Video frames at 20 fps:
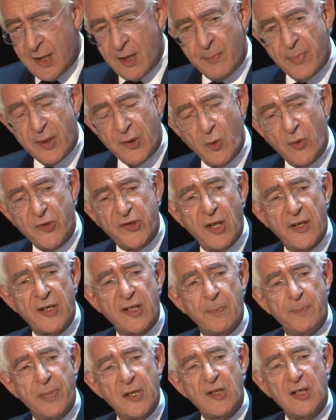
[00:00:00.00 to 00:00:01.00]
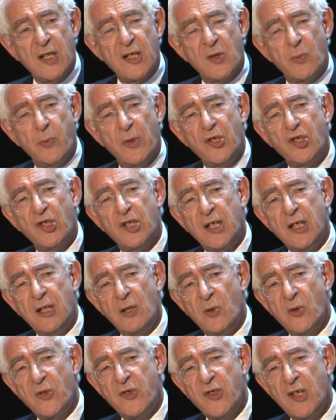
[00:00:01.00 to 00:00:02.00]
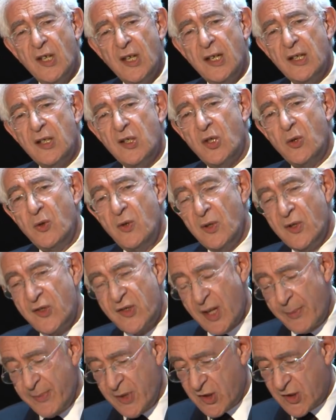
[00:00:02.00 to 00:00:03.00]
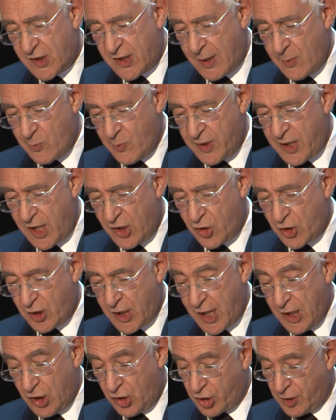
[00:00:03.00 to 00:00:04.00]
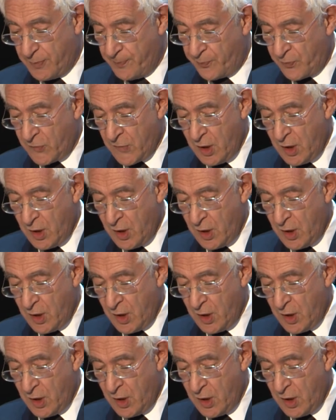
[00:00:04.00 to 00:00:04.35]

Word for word: But also it's a business which deals to some extent with education.